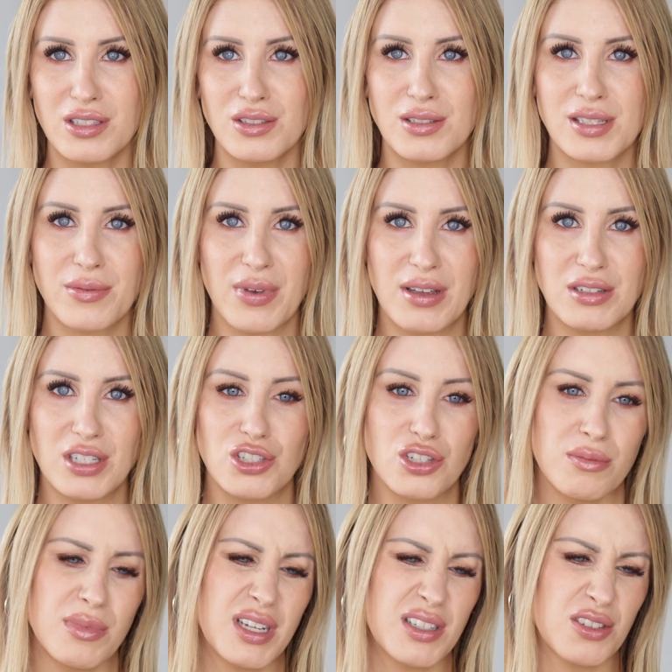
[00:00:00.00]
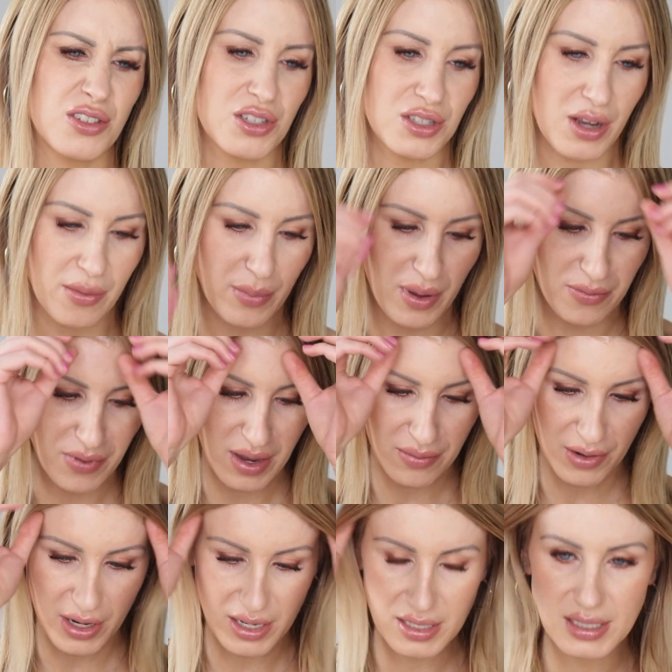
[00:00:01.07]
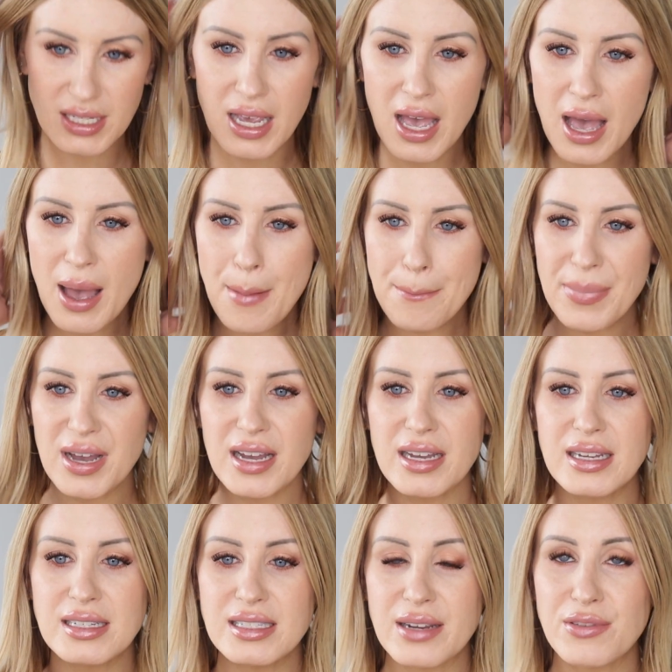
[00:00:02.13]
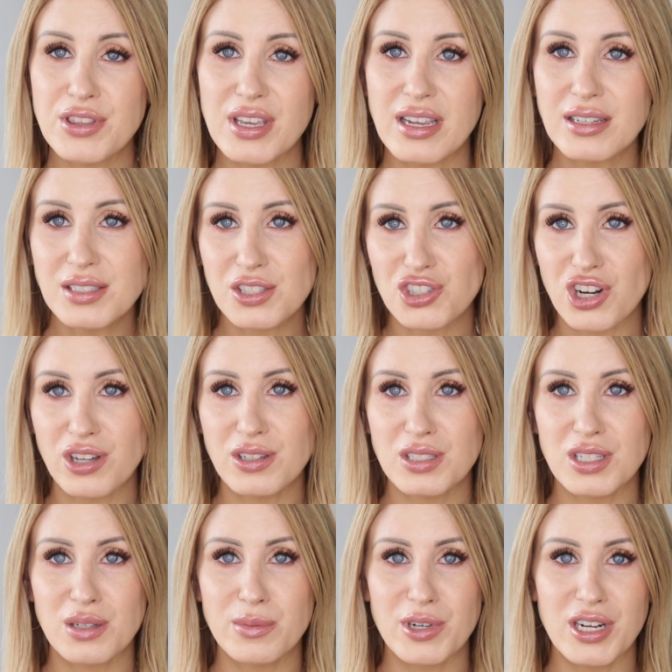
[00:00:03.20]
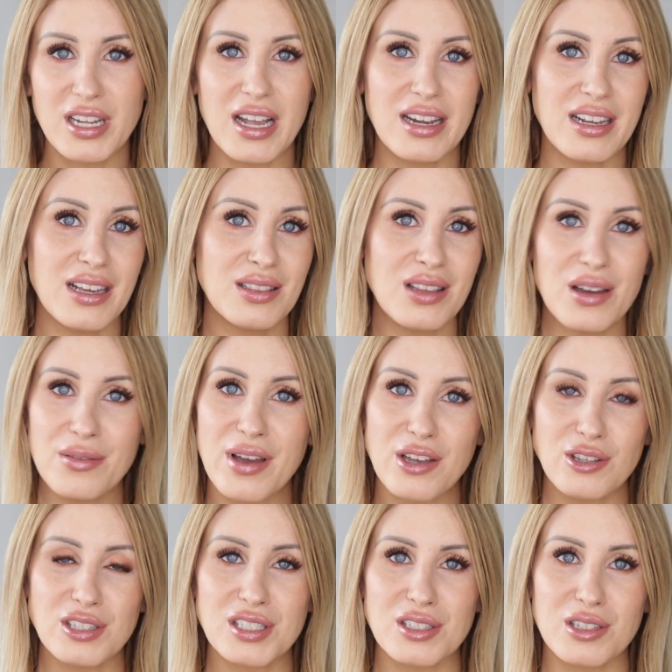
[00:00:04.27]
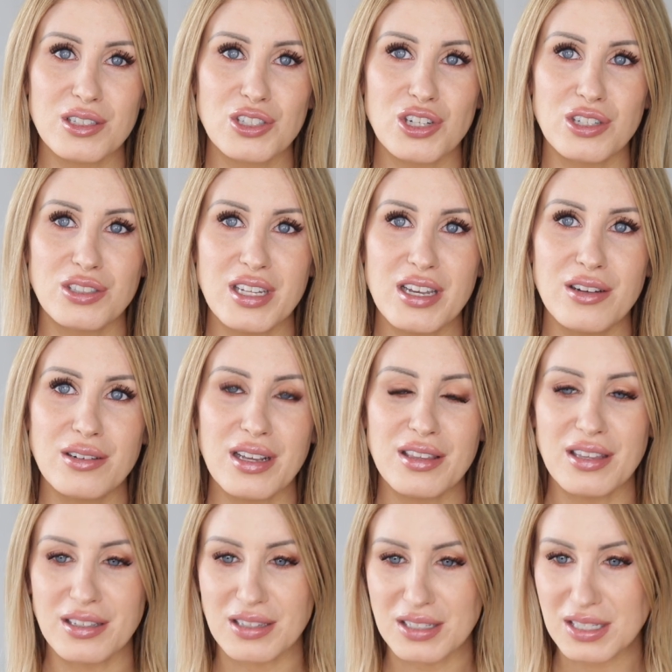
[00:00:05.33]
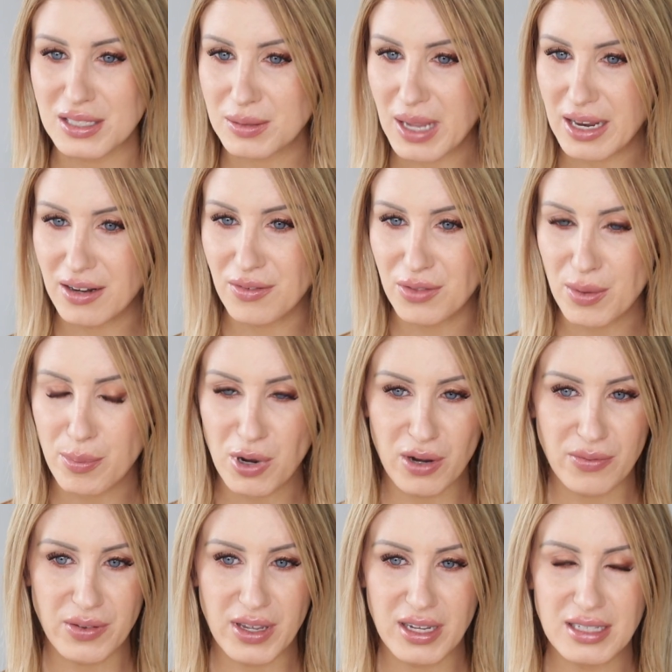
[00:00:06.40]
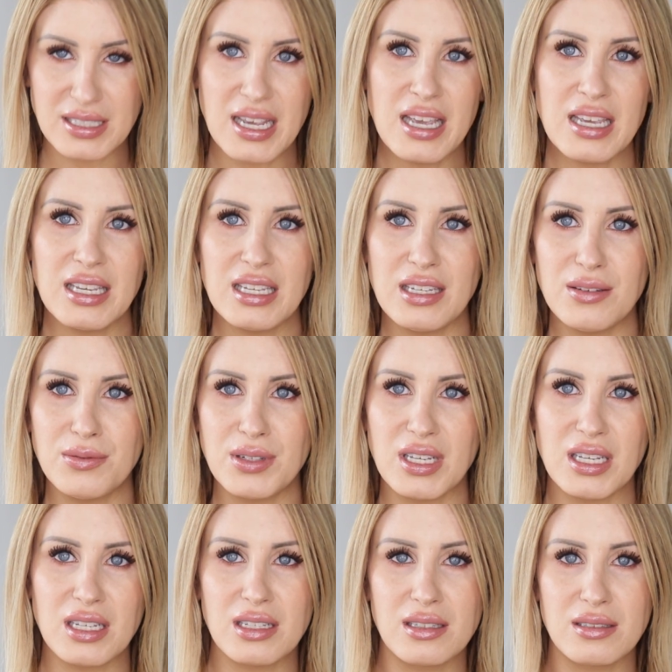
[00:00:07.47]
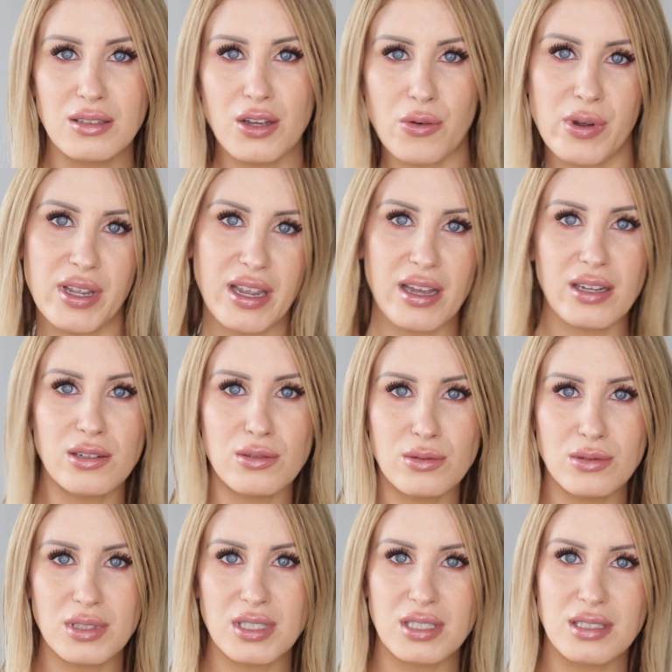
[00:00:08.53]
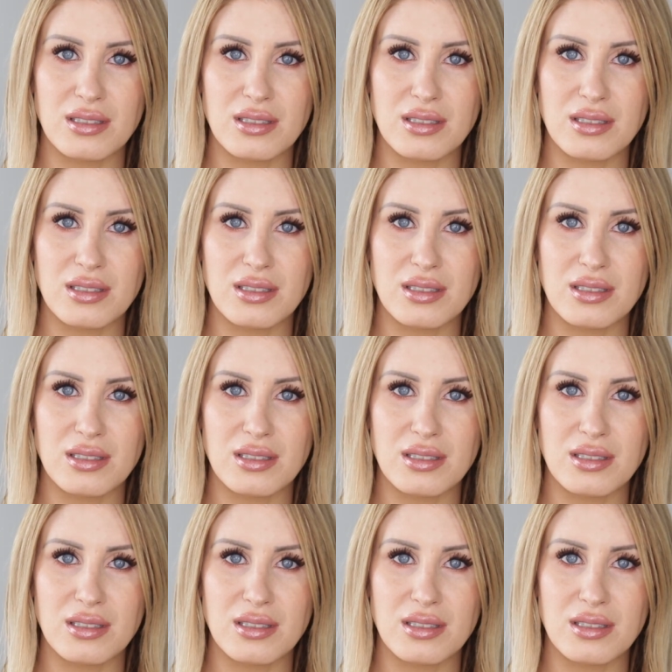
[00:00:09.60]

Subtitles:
use the foundation because it's just not my favorite, but everything else is Charlotte Tilbury, and I love how this look turned out. I think this is kind of the perfect evening going out